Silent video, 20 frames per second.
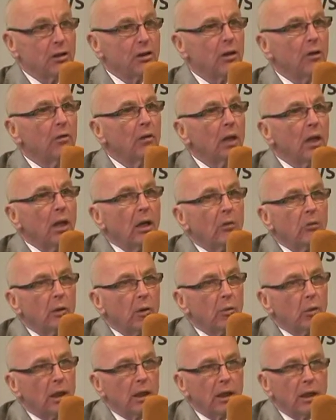So we
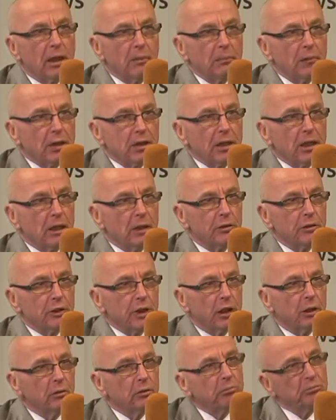want to help the sellers
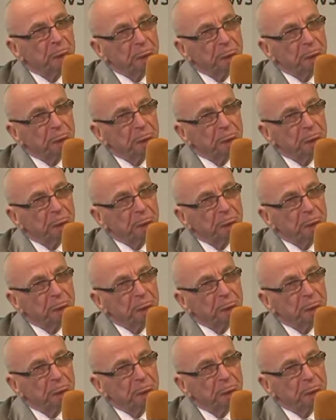out,